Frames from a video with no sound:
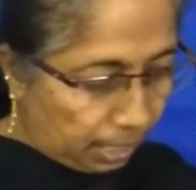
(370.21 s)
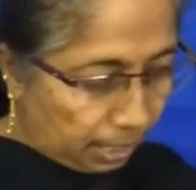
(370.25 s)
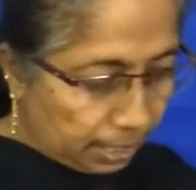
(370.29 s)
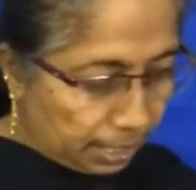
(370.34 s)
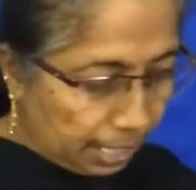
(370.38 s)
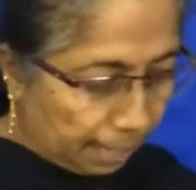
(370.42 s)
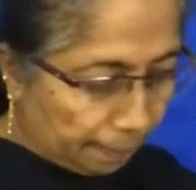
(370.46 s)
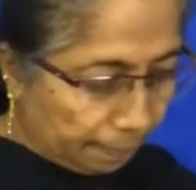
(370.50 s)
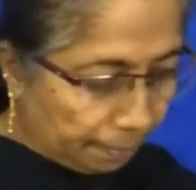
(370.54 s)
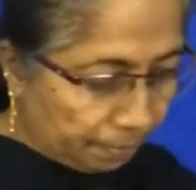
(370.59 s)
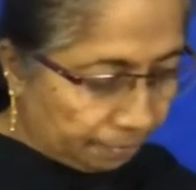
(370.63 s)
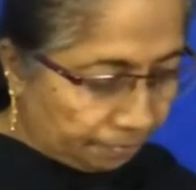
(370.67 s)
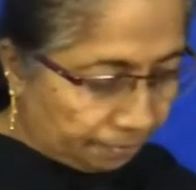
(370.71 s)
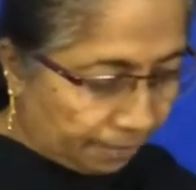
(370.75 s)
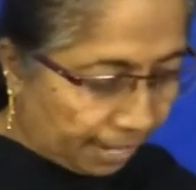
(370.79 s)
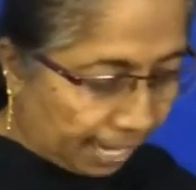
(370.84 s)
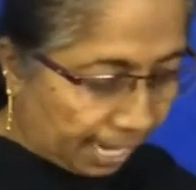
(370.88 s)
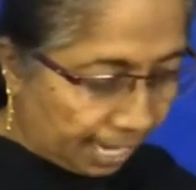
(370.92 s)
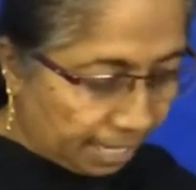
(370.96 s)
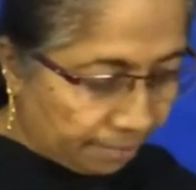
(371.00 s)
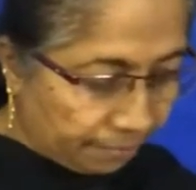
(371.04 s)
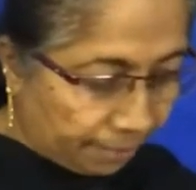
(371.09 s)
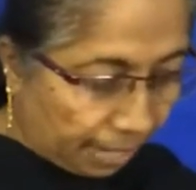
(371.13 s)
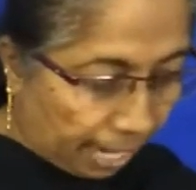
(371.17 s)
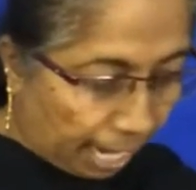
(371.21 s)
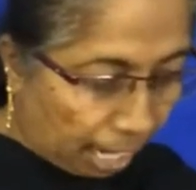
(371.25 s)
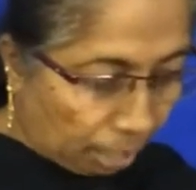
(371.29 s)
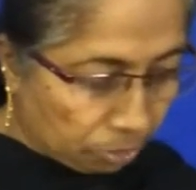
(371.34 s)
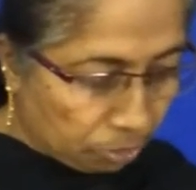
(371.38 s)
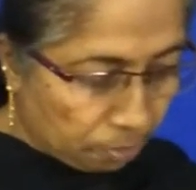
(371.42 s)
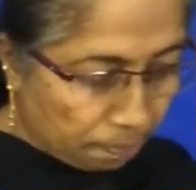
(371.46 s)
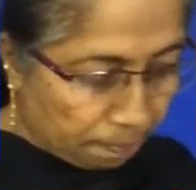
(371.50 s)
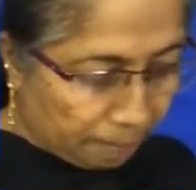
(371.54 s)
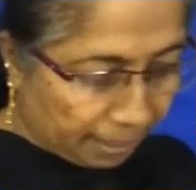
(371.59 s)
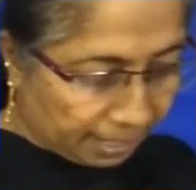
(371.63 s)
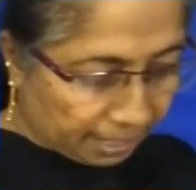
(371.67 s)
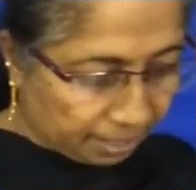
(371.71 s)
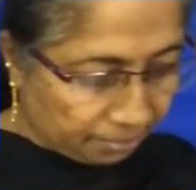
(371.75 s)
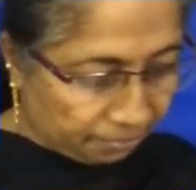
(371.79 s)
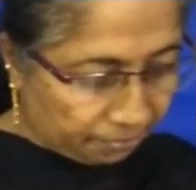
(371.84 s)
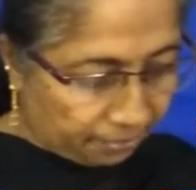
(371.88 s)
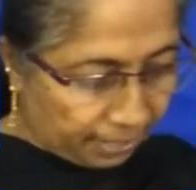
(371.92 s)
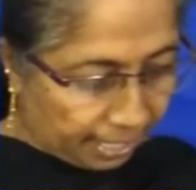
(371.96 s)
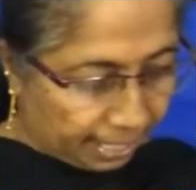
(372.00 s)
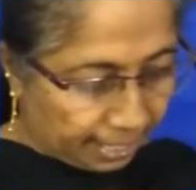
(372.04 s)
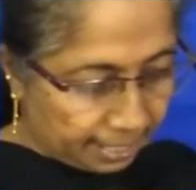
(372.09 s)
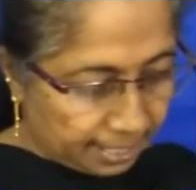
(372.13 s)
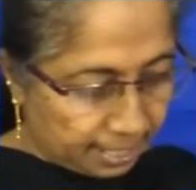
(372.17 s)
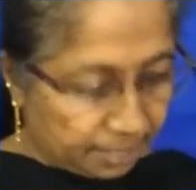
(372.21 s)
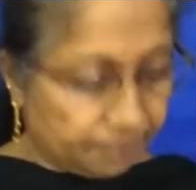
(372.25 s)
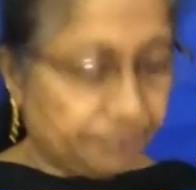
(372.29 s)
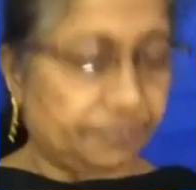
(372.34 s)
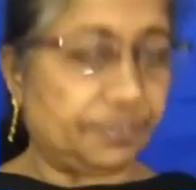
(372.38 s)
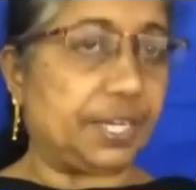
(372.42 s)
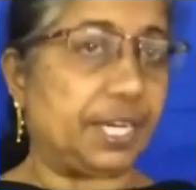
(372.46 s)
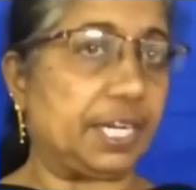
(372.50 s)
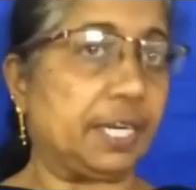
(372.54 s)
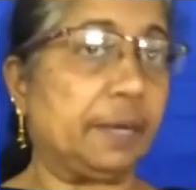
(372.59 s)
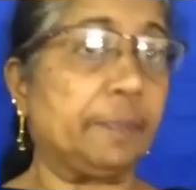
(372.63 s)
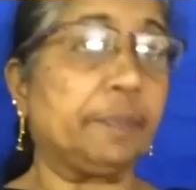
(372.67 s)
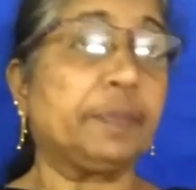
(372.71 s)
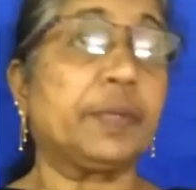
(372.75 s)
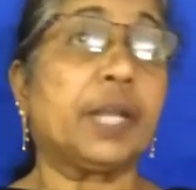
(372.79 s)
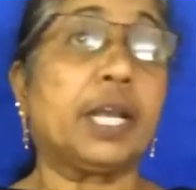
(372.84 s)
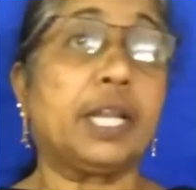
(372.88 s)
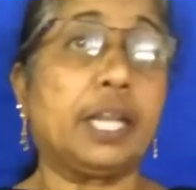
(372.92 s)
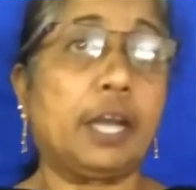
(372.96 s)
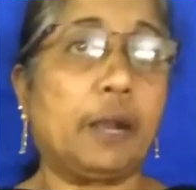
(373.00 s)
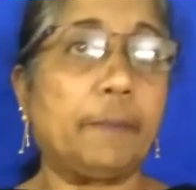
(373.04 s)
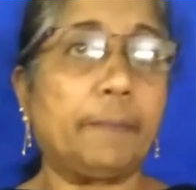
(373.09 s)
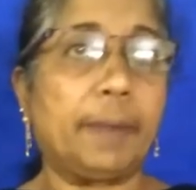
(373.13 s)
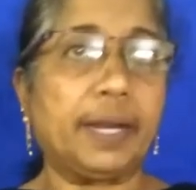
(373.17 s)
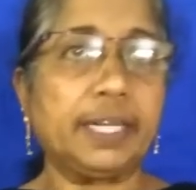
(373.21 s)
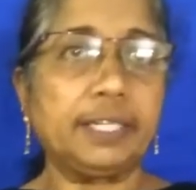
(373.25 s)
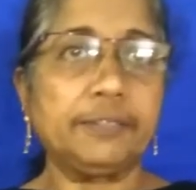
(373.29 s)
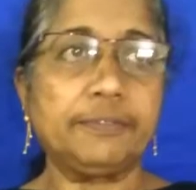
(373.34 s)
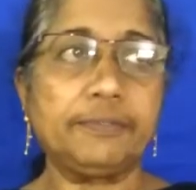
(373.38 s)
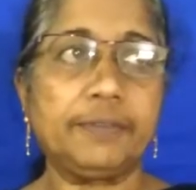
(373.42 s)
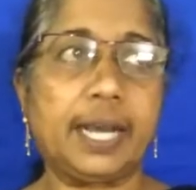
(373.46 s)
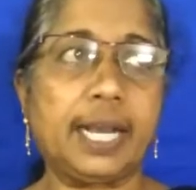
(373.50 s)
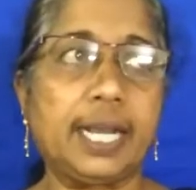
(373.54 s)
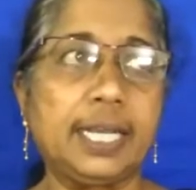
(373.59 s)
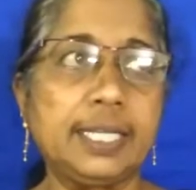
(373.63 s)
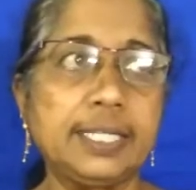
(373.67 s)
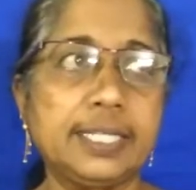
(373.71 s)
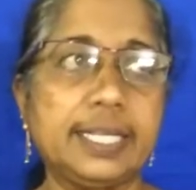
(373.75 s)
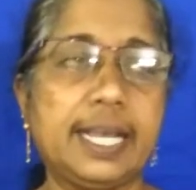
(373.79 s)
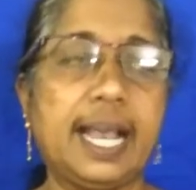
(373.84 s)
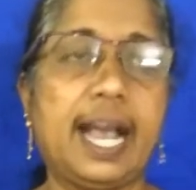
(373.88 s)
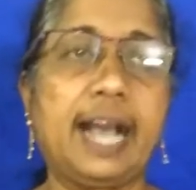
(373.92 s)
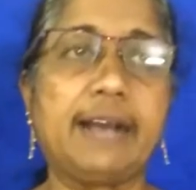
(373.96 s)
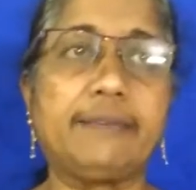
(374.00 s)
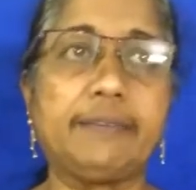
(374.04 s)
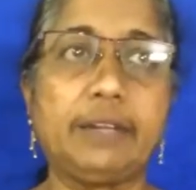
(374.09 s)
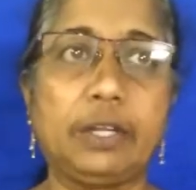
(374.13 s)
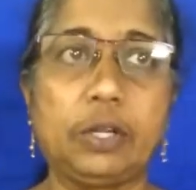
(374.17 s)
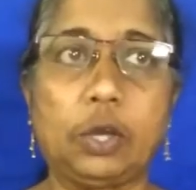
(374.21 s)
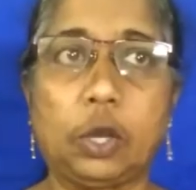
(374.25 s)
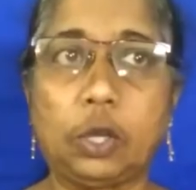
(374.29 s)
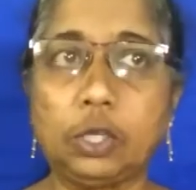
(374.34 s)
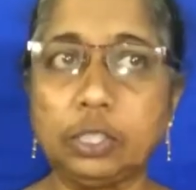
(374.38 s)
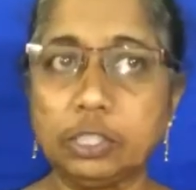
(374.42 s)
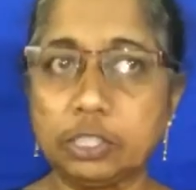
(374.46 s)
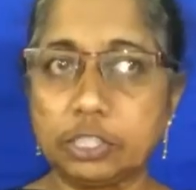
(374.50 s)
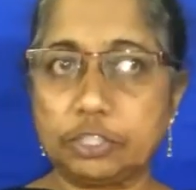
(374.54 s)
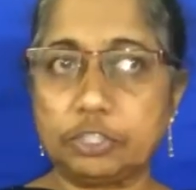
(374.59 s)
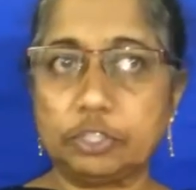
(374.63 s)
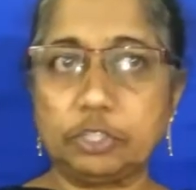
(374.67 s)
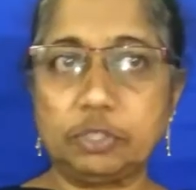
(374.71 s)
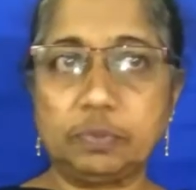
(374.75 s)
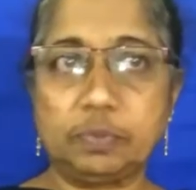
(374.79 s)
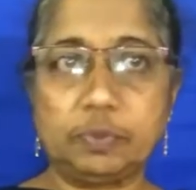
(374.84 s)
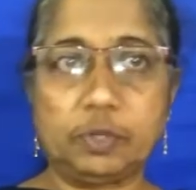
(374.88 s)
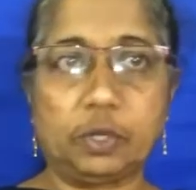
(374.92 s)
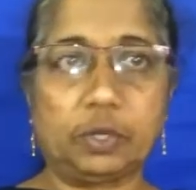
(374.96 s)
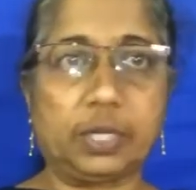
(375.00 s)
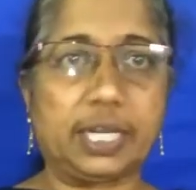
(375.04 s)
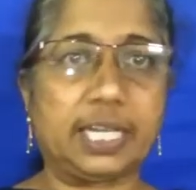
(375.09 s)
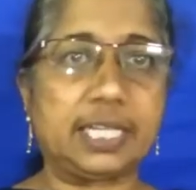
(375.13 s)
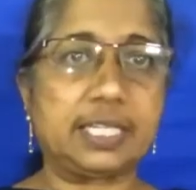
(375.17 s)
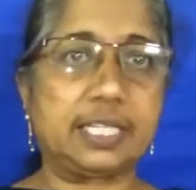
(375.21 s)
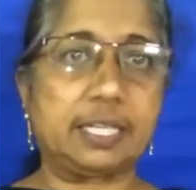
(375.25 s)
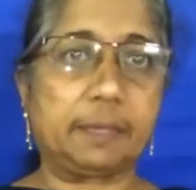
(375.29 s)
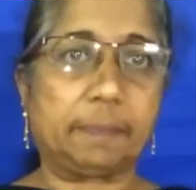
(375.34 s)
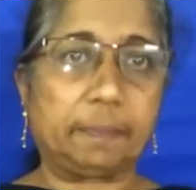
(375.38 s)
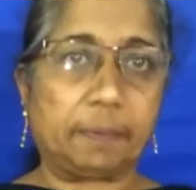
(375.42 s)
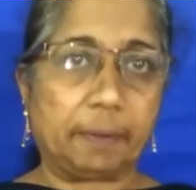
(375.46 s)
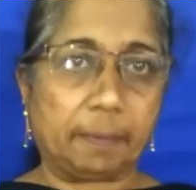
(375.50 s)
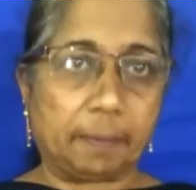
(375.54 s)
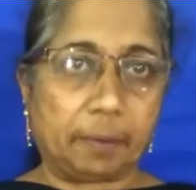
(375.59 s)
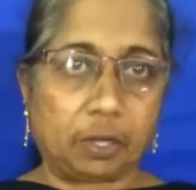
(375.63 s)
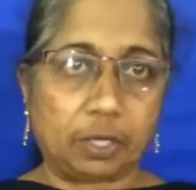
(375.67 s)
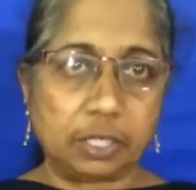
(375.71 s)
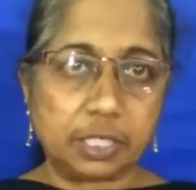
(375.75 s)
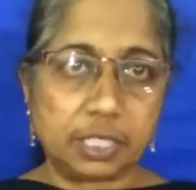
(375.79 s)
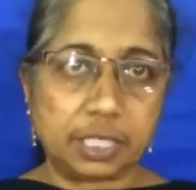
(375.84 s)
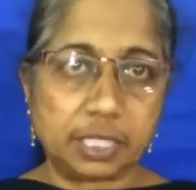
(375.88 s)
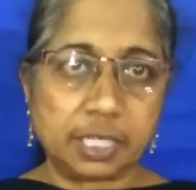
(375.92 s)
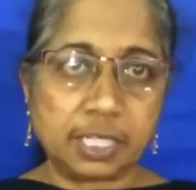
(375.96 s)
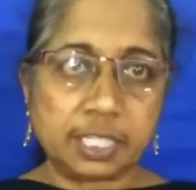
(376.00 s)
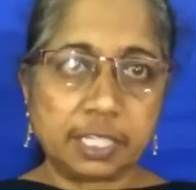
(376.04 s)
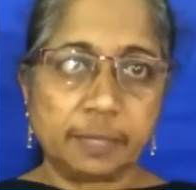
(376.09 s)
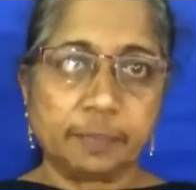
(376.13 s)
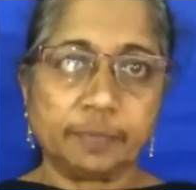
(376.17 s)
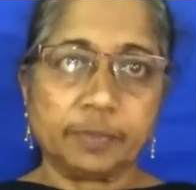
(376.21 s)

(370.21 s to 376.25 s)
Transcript: Number 5, how do butterflies feed? Now, butterflies, they have a long tube known as the proboscis,